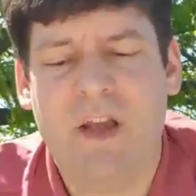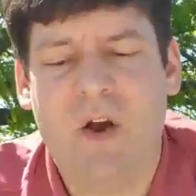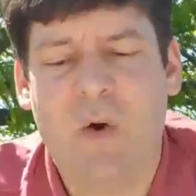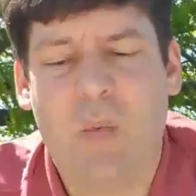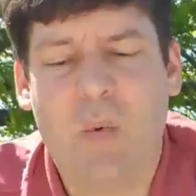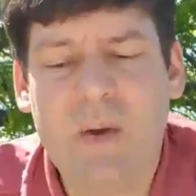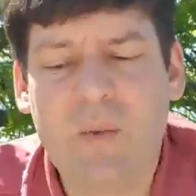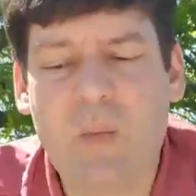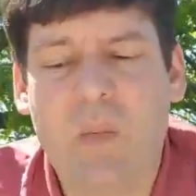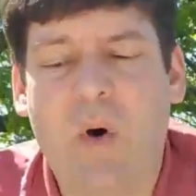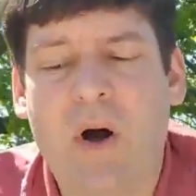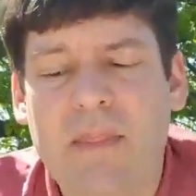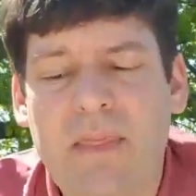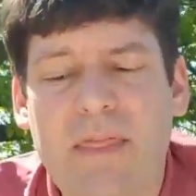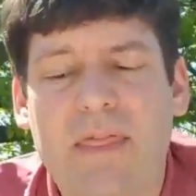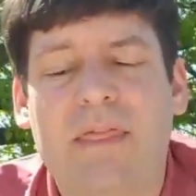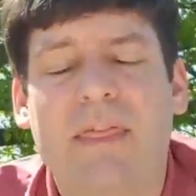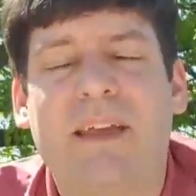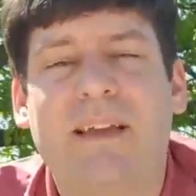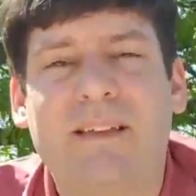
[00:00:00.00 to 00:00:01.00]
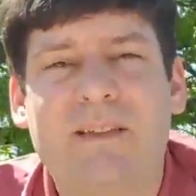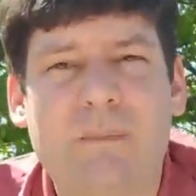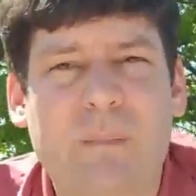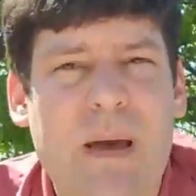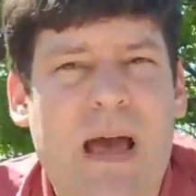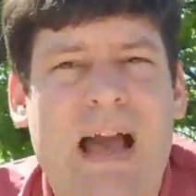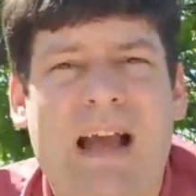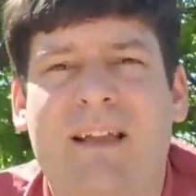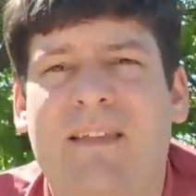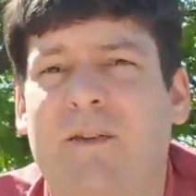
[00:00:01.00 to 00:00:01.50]
We want things
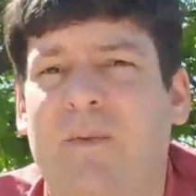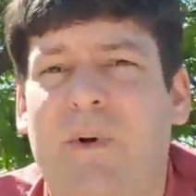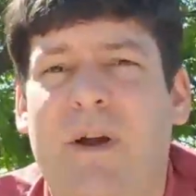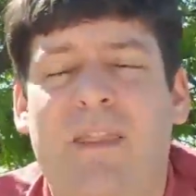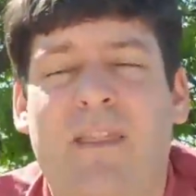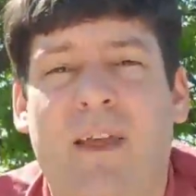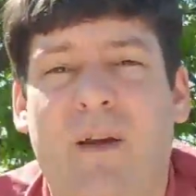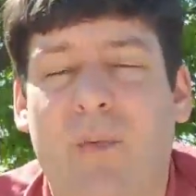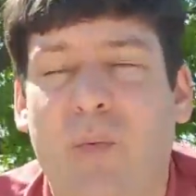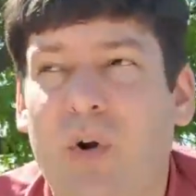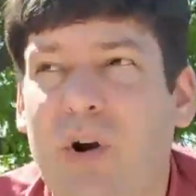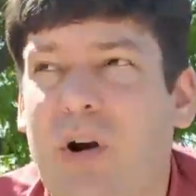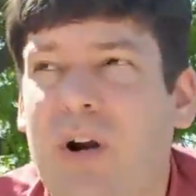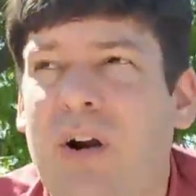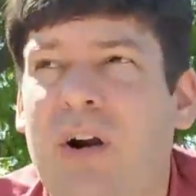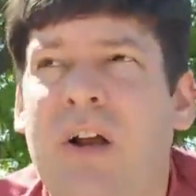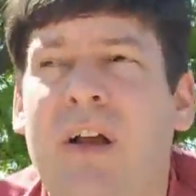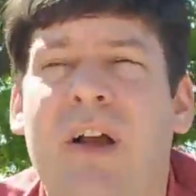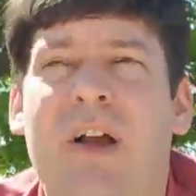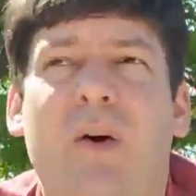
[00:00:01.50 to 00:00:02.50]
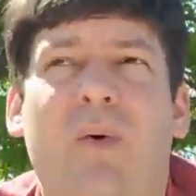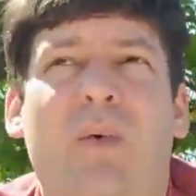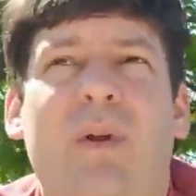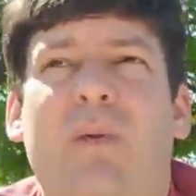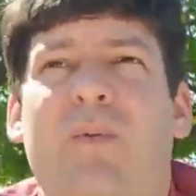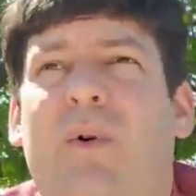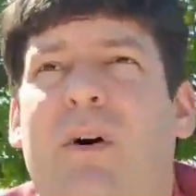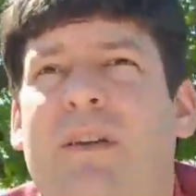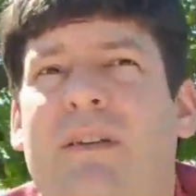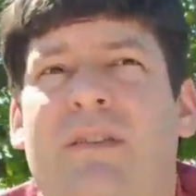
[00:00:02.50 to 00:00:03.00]
back the way they were. We
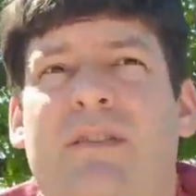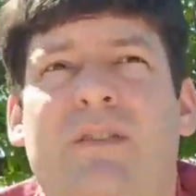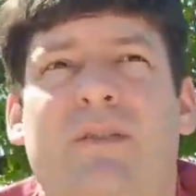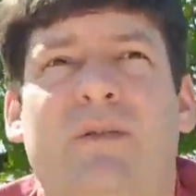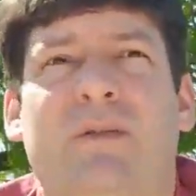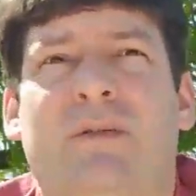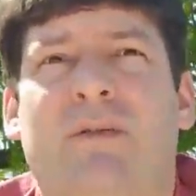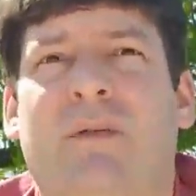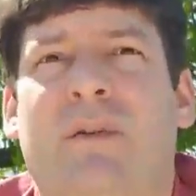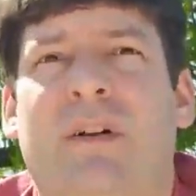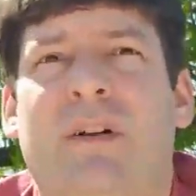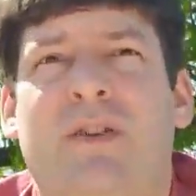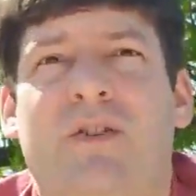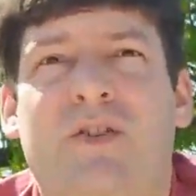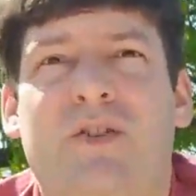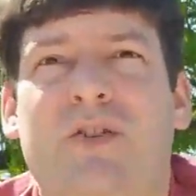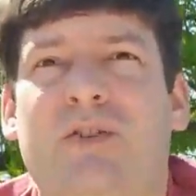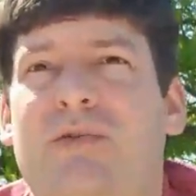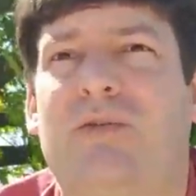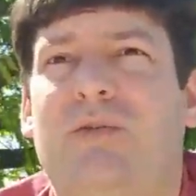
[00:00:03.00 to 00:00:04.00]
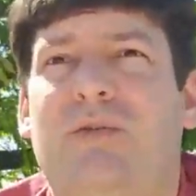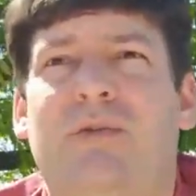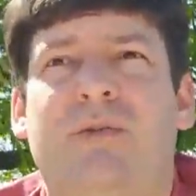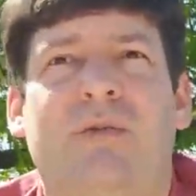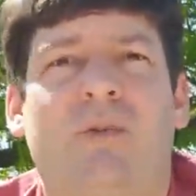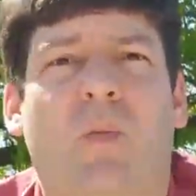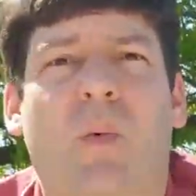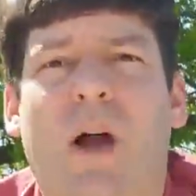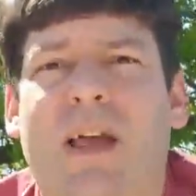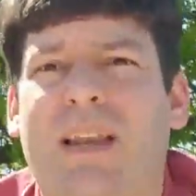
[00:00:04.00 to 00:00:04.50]
want to choose
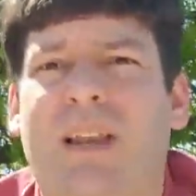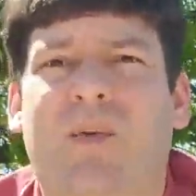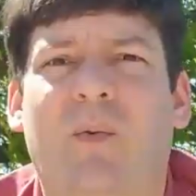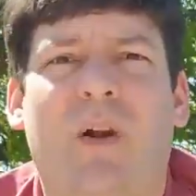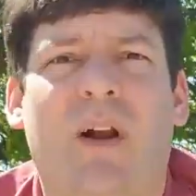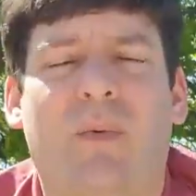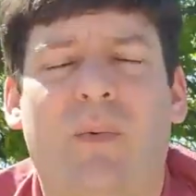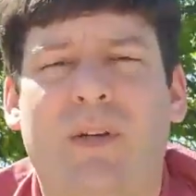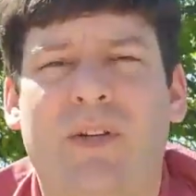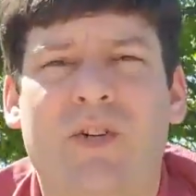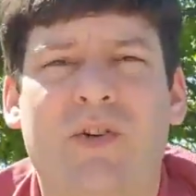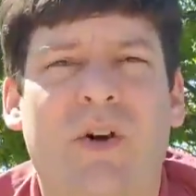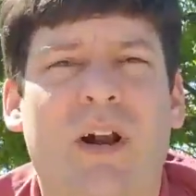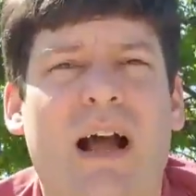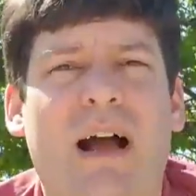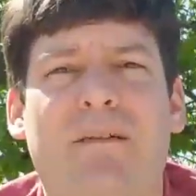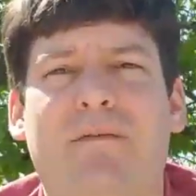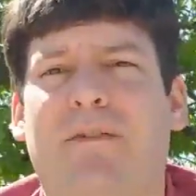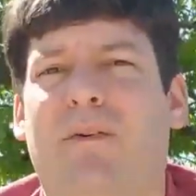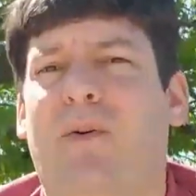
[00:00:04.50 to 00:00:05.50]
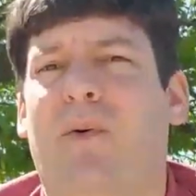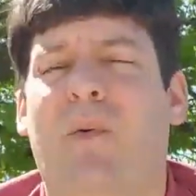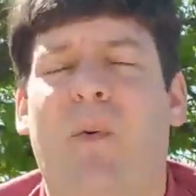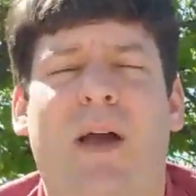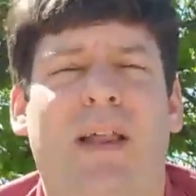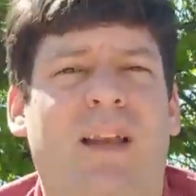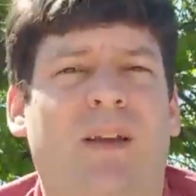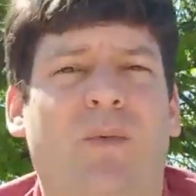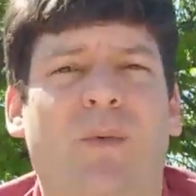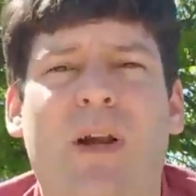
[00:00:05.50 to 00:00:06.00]
when and where we travel,
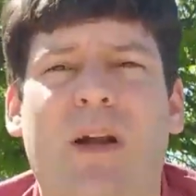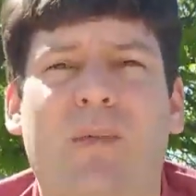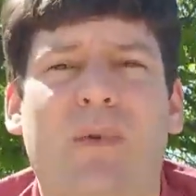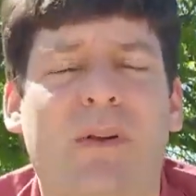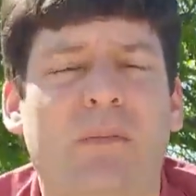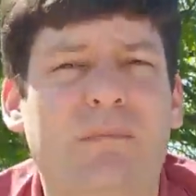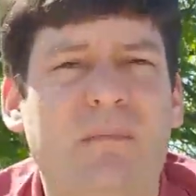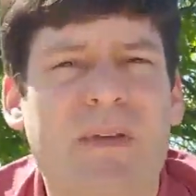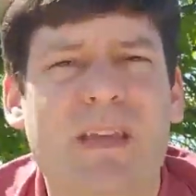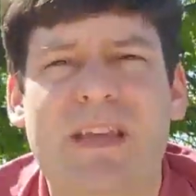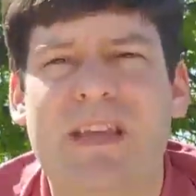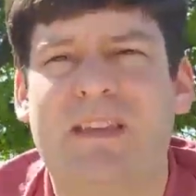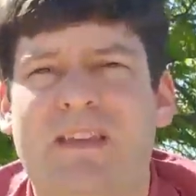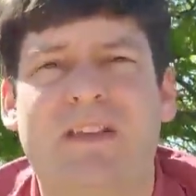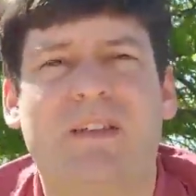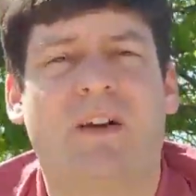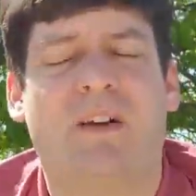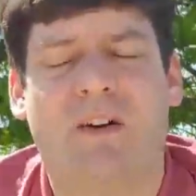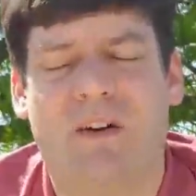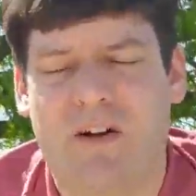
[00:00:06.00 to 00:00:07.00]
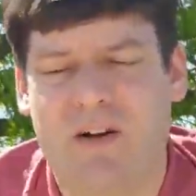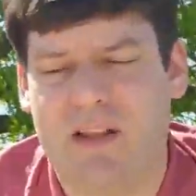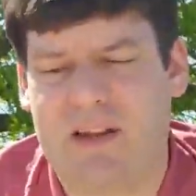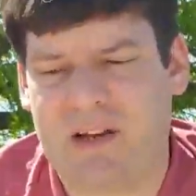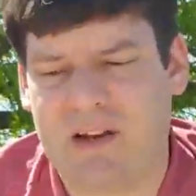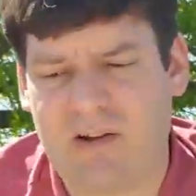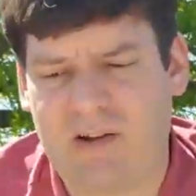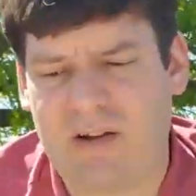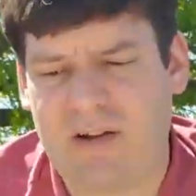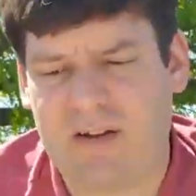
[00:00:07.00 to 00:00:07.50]
when and where we meet, on and
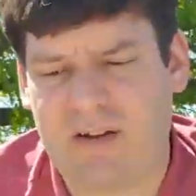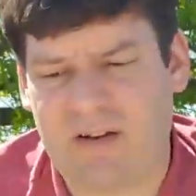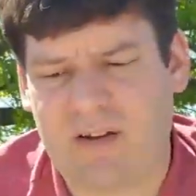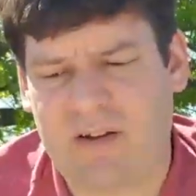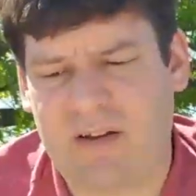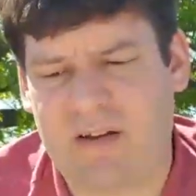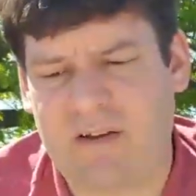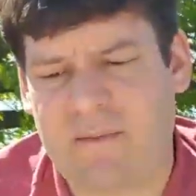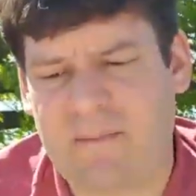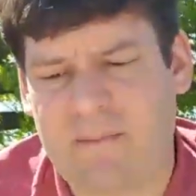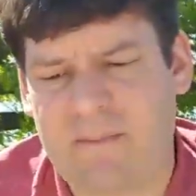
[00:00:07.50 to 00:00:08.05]
on and on.